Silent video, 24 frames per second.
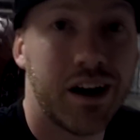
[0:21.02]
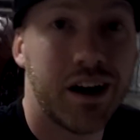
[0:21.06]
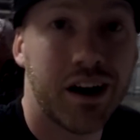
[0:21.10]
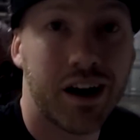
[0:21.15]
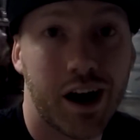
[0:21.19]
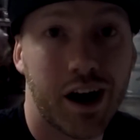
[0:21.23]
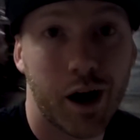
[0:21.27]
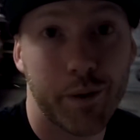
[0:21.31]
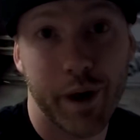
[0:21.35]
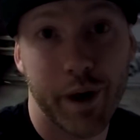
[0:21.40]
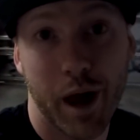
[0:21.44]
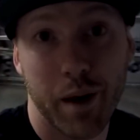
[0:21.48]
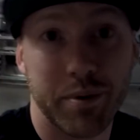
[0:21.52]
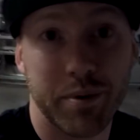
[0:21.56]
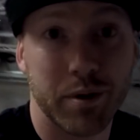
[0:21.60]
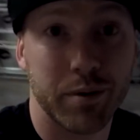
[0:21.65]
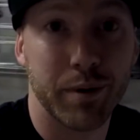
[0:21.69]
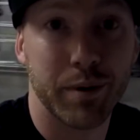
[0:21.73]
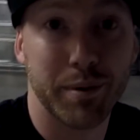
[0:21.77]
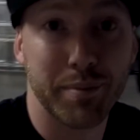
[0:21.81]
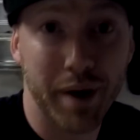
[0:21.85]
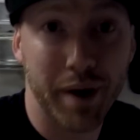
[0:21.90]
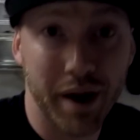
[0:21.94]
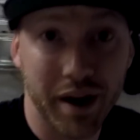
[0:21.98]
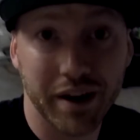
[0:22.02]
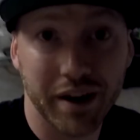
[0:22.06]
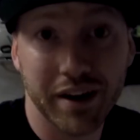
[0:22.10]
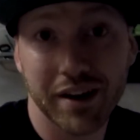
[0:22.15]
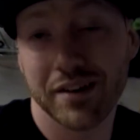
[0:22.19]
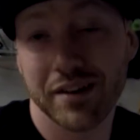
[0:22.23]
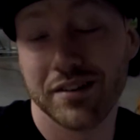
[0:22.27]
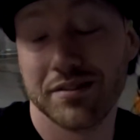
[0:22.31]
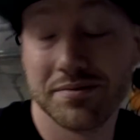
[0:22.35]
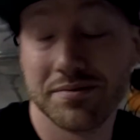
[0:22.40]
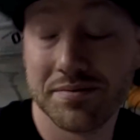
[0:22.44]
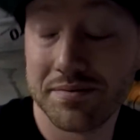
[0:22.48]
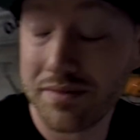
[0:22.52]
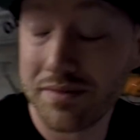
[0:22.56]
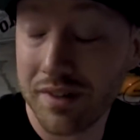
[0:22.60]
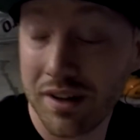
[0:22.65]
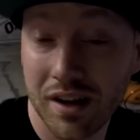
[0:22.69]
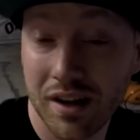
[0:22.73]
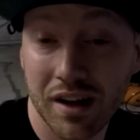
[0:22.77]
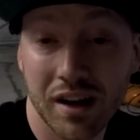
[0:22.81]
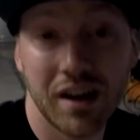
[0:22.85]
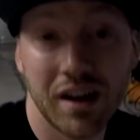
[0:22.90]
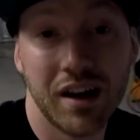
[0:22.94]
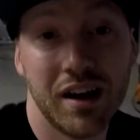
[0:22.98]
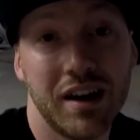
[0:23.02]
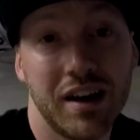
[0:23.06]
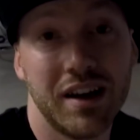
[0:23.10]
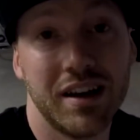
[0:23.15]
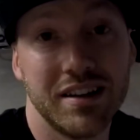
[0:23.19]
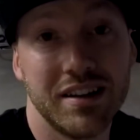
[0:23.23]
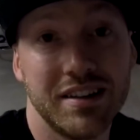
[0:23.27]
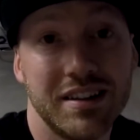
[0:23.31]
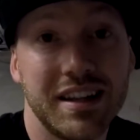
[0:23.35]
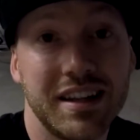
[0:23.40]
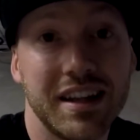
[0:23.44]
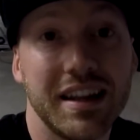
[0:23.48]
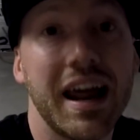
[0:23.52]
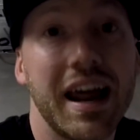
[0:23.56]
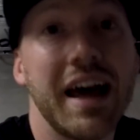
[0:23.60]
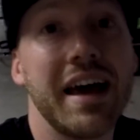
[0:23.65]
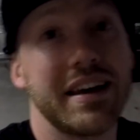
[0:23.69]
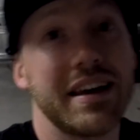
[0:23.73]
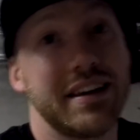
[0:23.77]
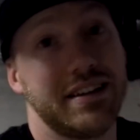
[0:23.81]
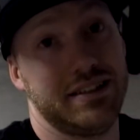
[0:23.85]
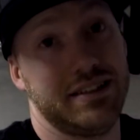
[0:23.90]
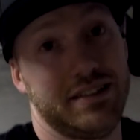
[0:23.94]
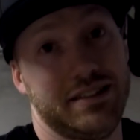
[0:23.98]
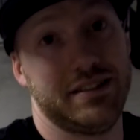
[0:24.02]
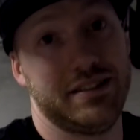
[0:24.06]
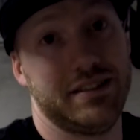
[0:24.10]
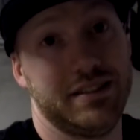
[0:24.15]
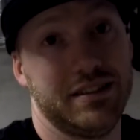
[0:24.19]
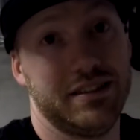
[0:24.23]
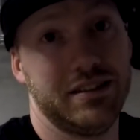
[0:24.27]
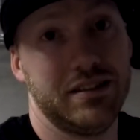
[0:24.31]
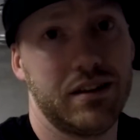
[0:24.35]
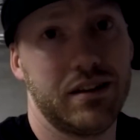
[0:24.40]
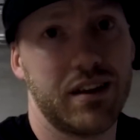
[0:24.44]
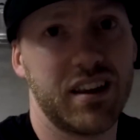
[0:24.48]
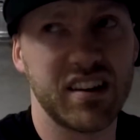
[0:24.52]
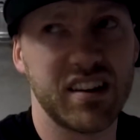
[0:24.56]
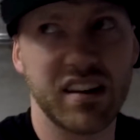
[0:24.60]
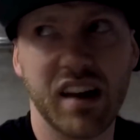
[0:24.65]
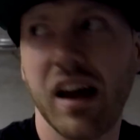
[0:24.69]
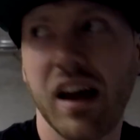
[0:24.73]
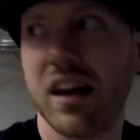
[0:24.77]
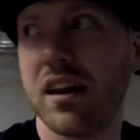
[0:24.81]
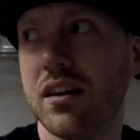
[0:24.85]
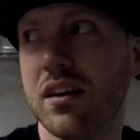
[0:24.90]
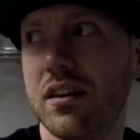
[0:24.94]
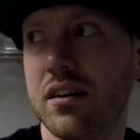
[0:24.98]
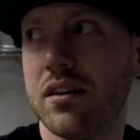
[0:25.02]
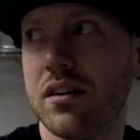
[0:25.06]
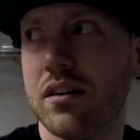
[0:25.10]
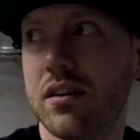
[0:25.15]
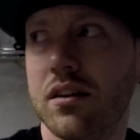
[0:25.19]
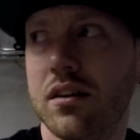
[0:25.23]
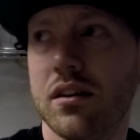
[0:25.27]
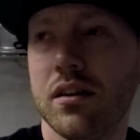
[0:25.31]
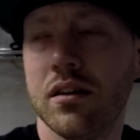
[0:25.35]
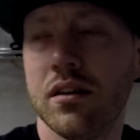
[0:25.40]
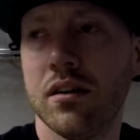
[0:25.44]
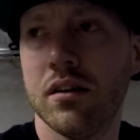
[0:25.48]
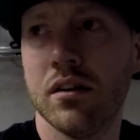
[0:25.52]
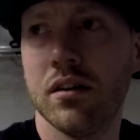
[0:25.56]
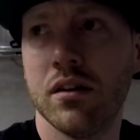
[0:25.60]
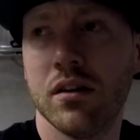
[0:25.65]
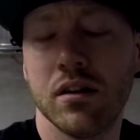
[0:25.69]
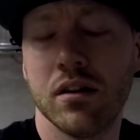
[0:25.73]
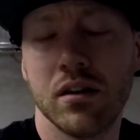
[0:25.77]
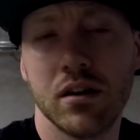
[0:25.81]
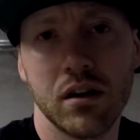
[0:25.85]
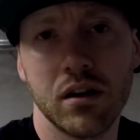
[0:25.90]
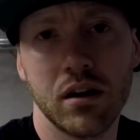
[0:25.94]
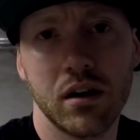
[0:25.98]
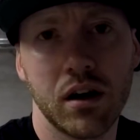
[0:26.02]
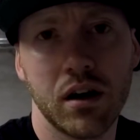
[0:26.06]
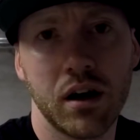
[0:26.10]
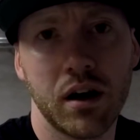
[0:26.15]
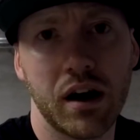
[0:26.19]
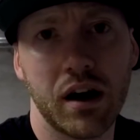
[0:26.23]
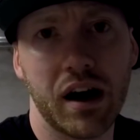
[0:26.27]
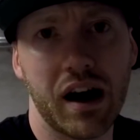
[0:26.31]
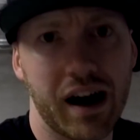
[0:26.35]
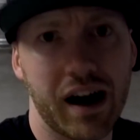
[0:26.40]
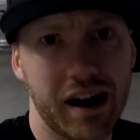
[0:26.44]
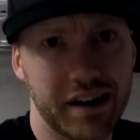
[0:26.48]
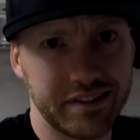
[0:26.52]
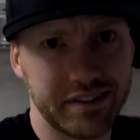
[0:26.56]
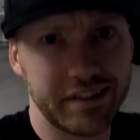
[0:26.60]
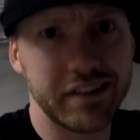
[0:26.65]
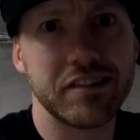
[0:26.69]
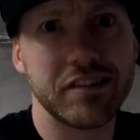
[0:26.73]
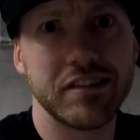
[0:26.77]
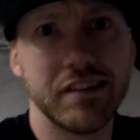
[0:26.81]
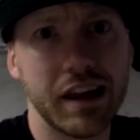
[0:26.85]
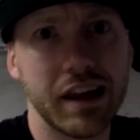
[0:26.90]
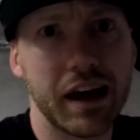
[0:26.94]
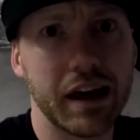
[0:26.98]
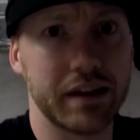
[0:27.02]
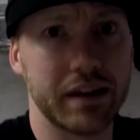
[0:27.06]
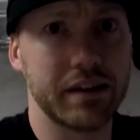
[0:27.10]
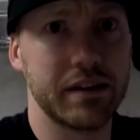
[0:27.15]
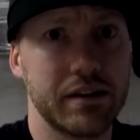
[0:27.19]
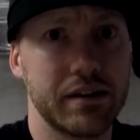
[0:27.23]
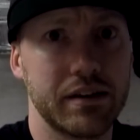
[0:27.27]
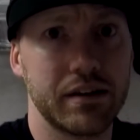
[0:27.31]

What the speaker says: I'm happy to be back. Tonight, on this day,